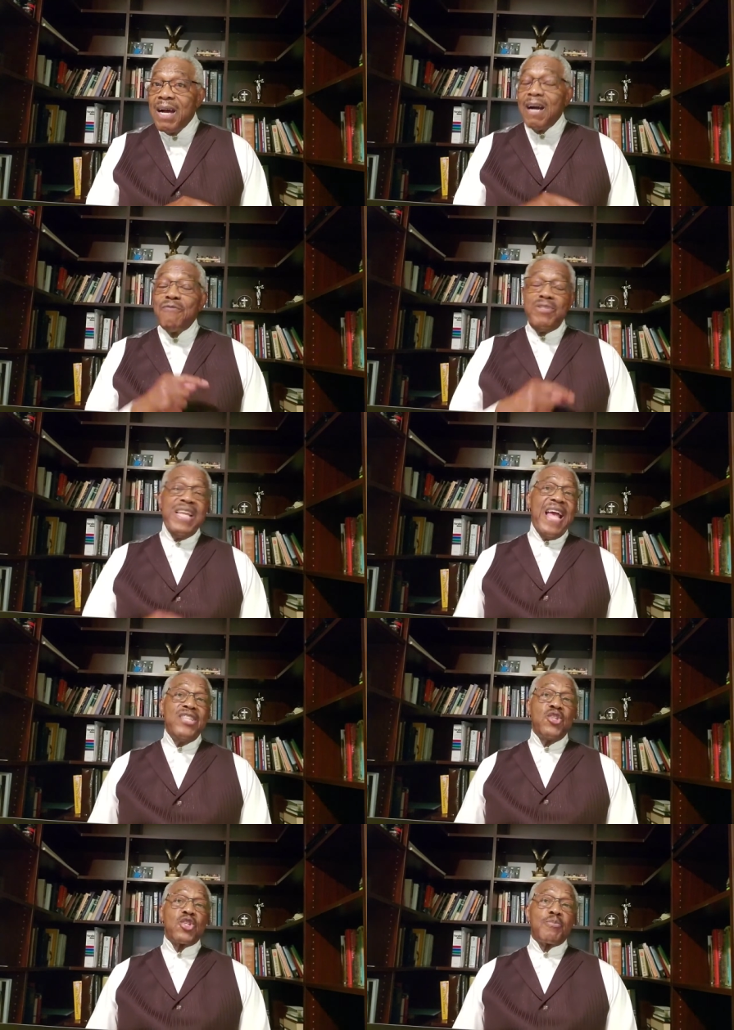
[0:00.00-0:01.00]
of
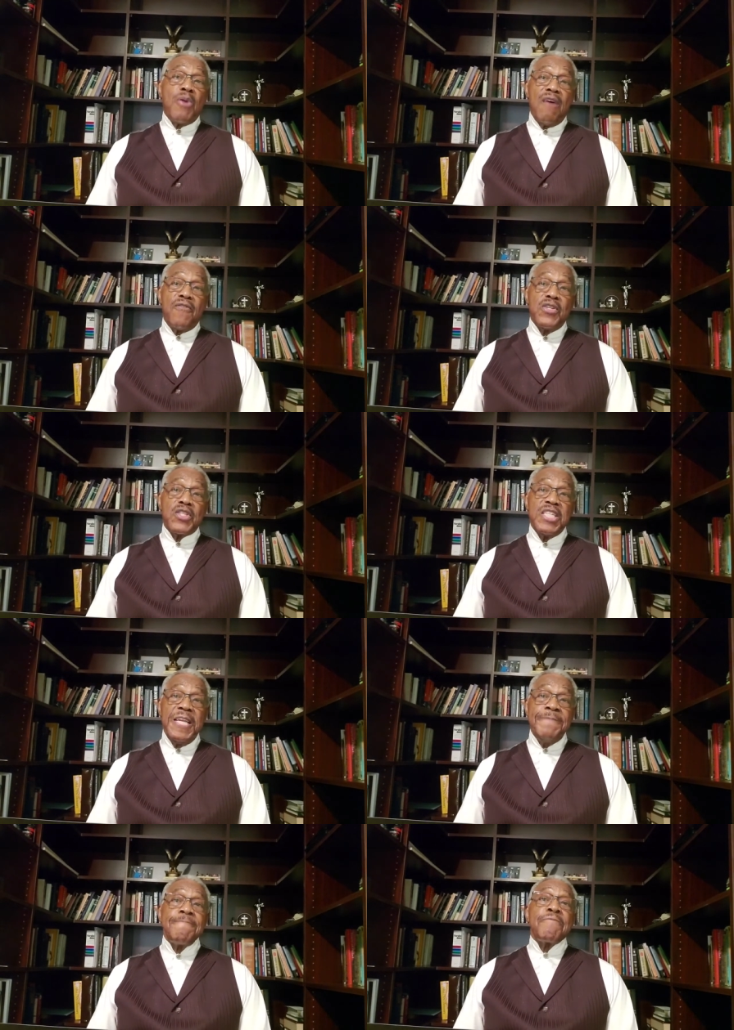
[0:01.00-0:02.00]
Daniel's
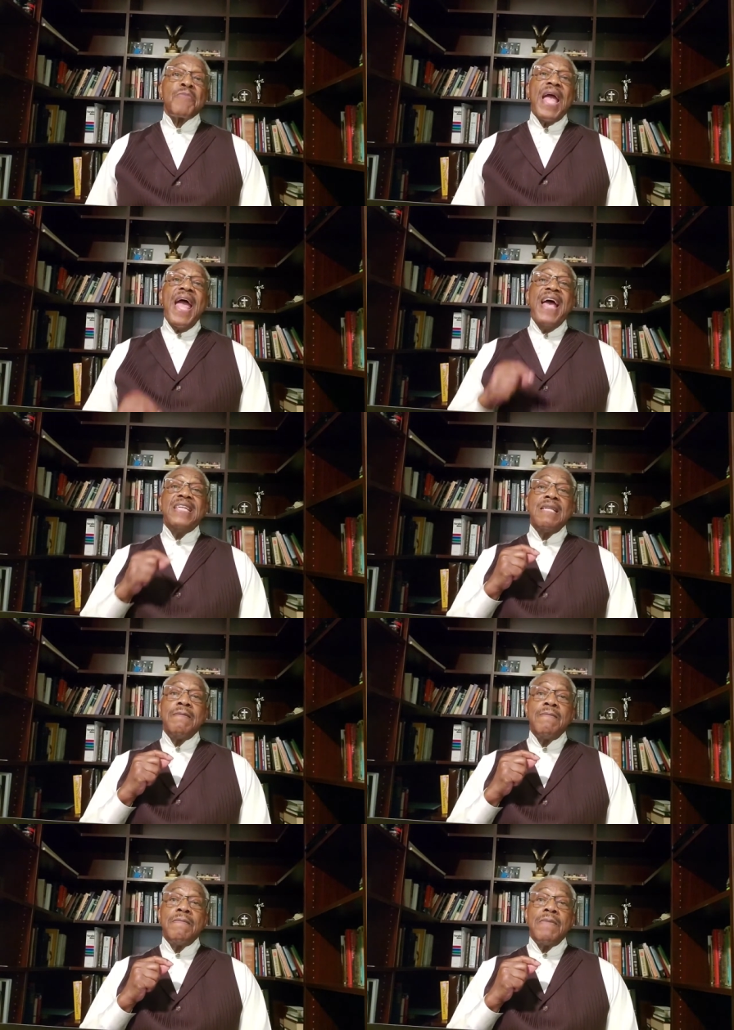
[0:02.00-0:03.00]
prophecy
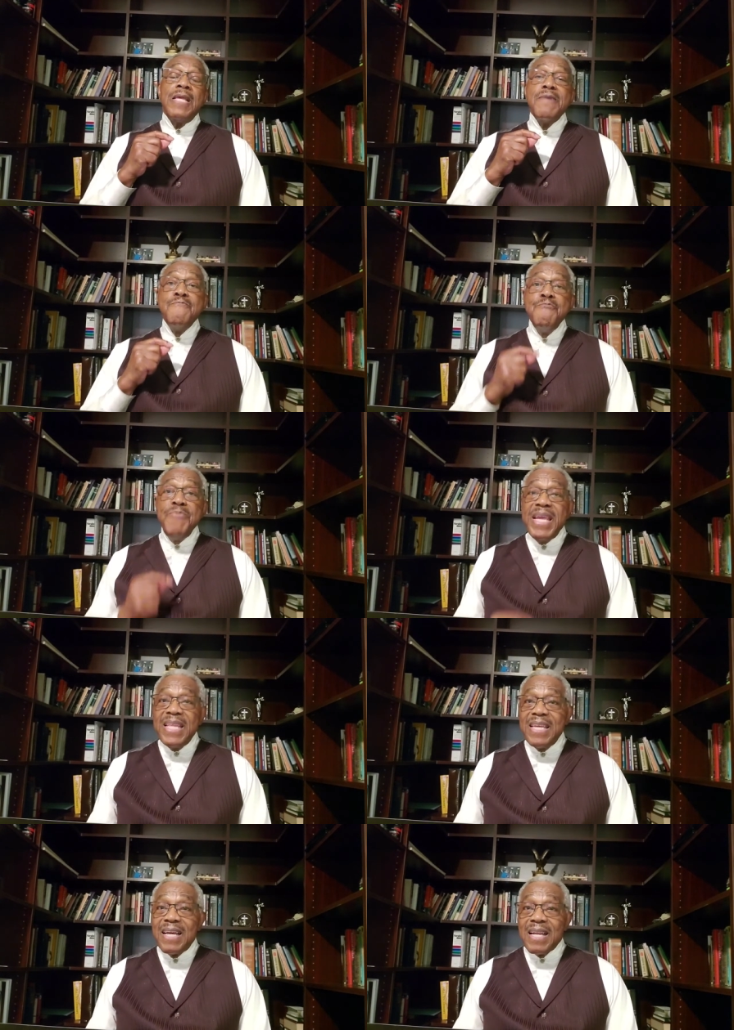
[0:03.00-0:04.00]
and
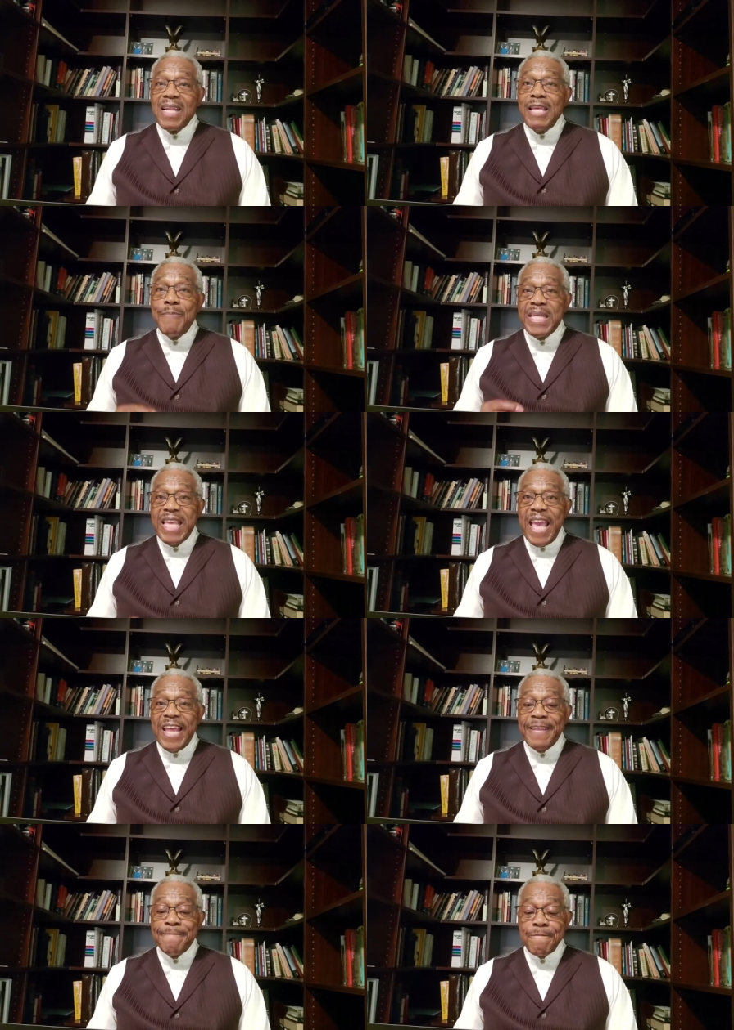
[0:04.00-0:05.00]
immediately
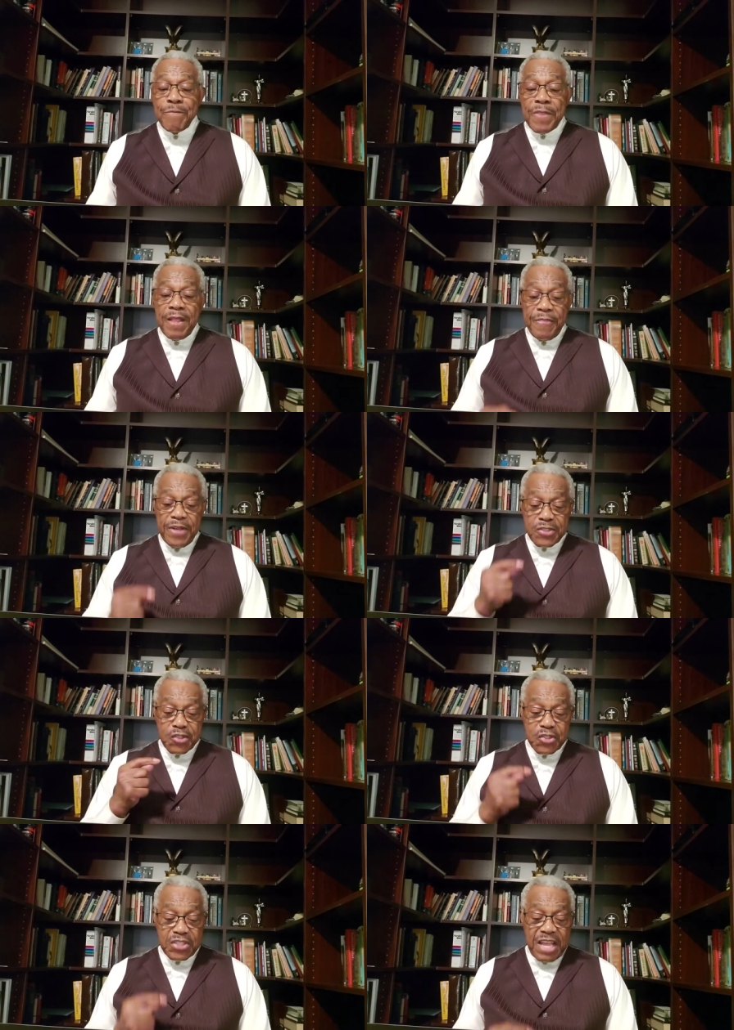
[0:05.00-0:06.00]
begin the
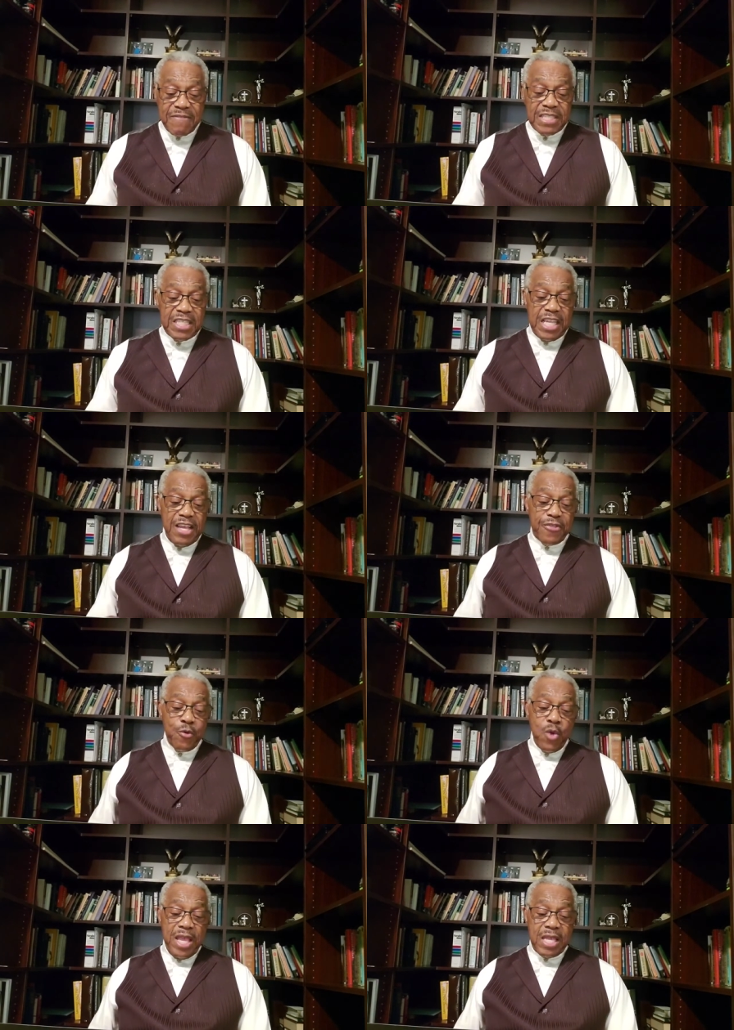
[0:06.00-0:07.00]
70th
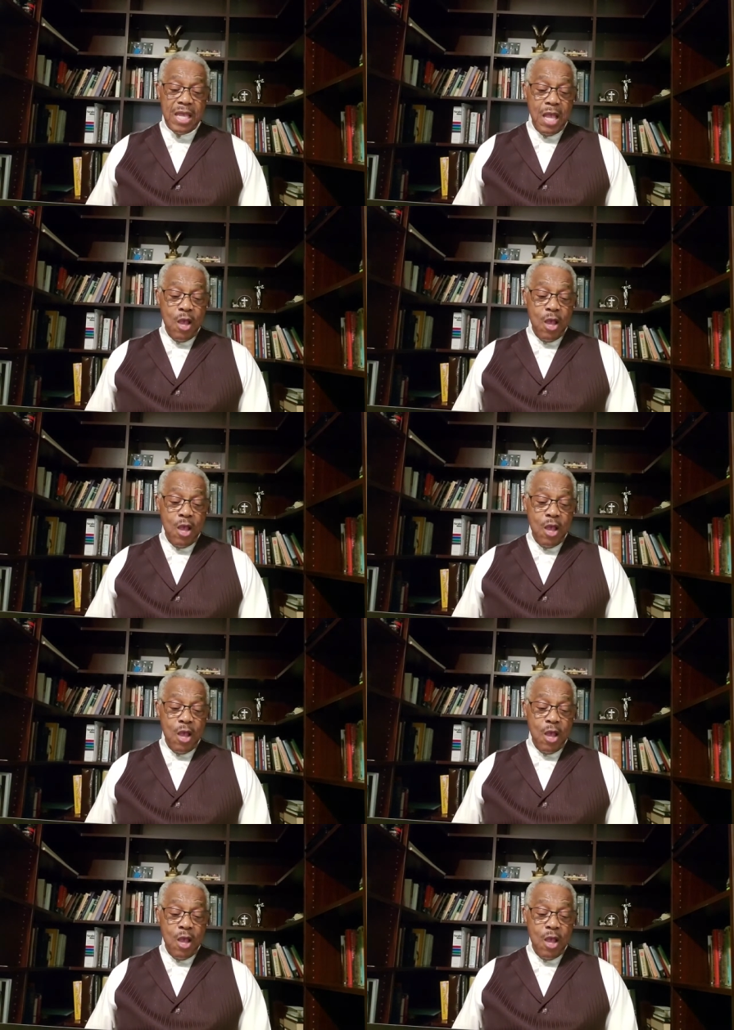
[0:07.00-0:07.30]
week